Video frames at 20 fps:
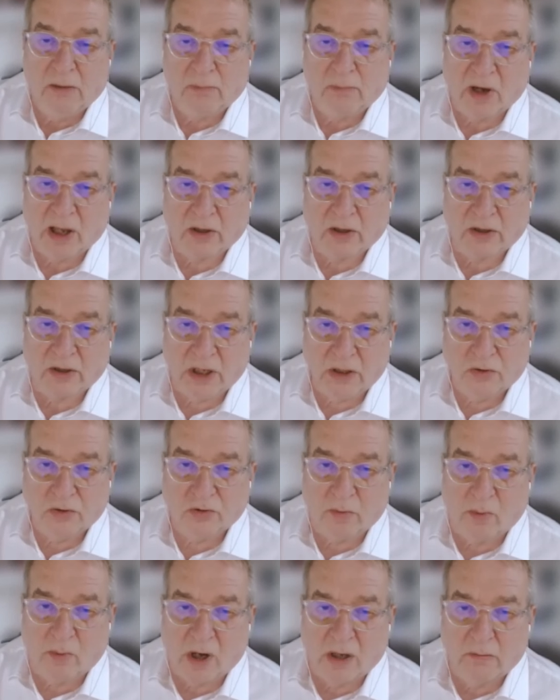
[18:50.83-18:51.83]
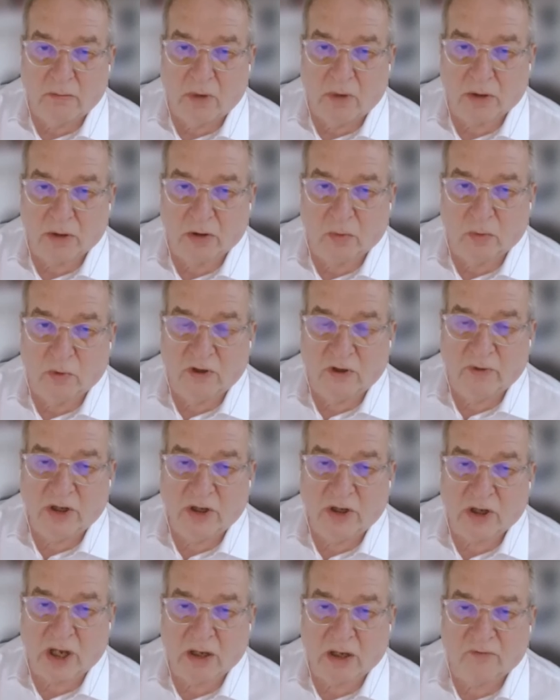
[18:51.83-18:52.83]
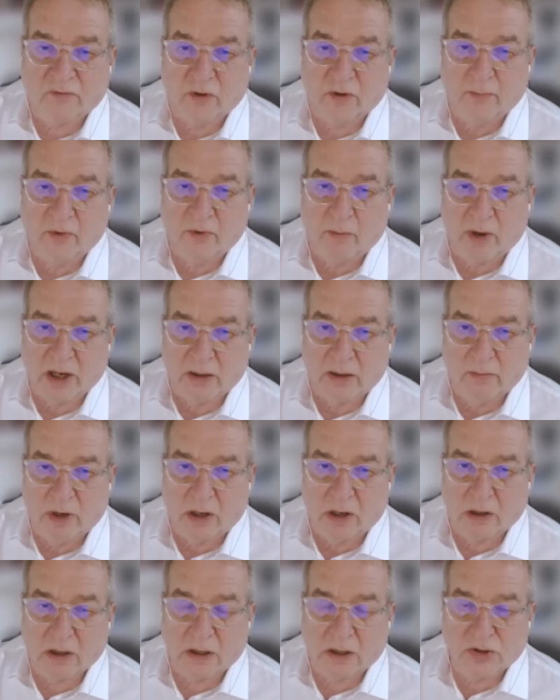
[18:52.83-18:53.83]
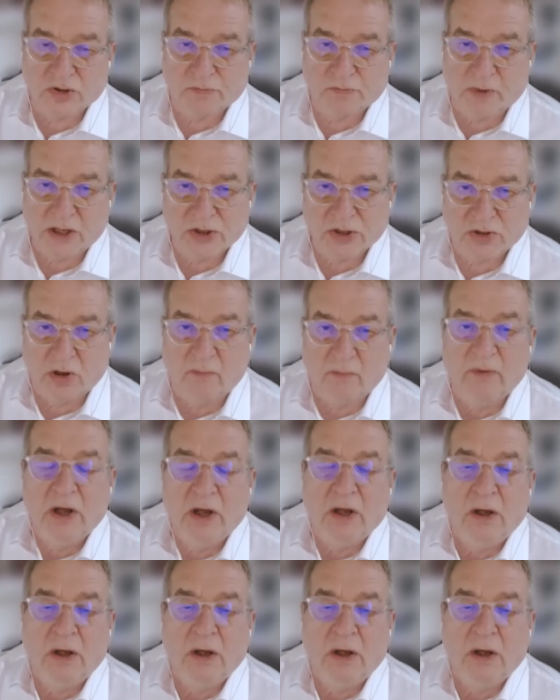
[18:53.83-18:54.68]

plugged into my model would have been taken from the money markets based on